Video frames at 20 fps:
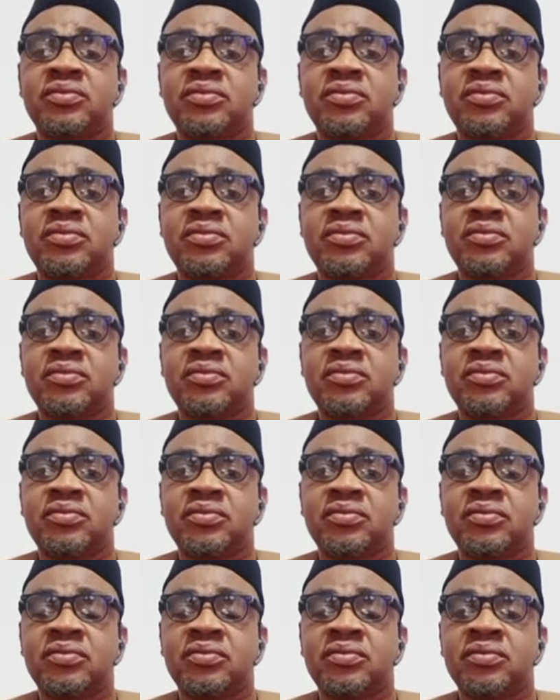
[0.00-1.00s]

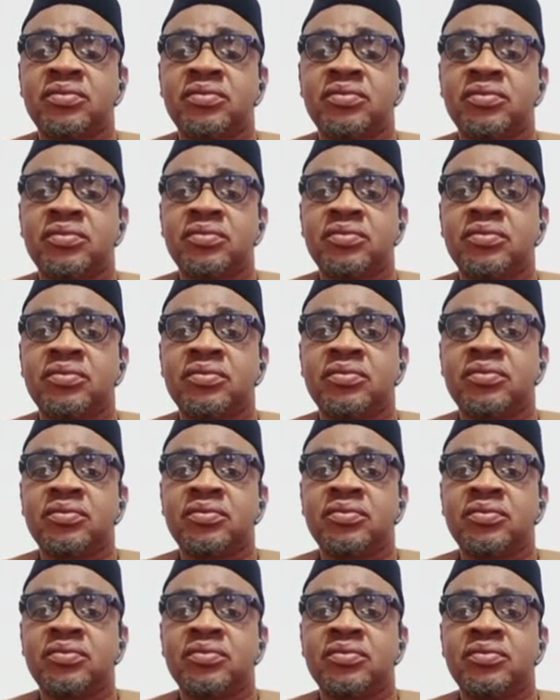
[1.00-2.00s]

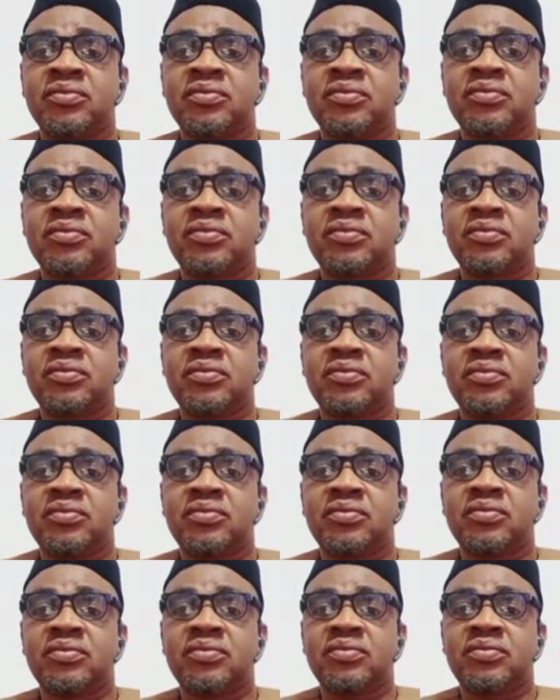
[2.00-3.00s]

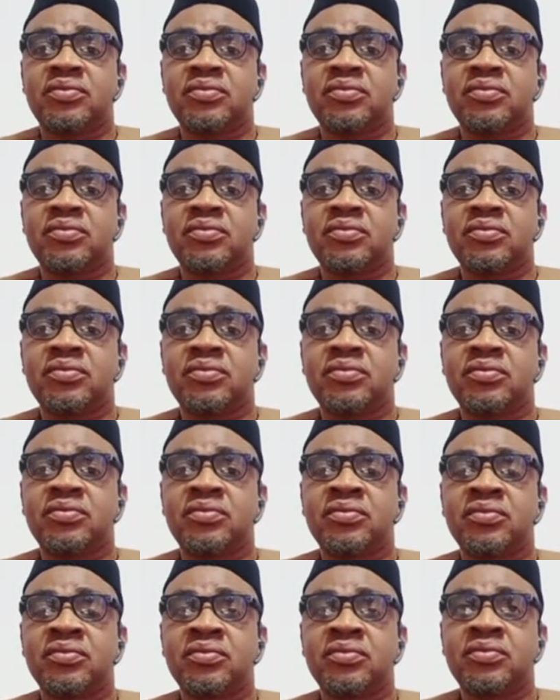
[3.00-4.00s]

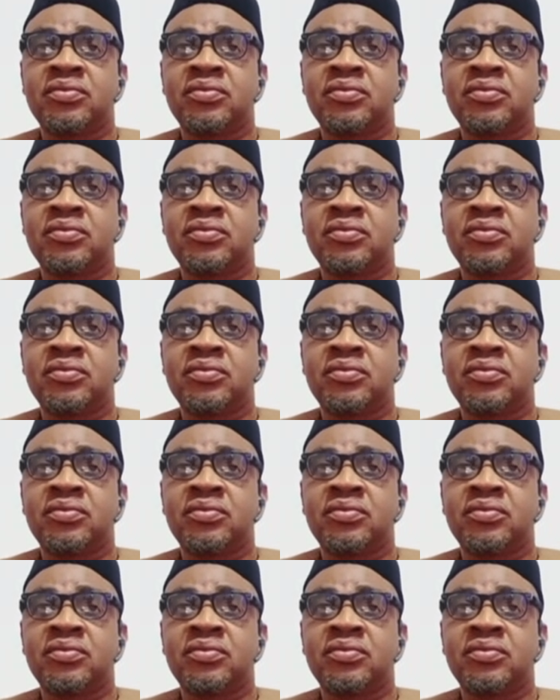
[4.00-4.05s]
The person shown says nothing.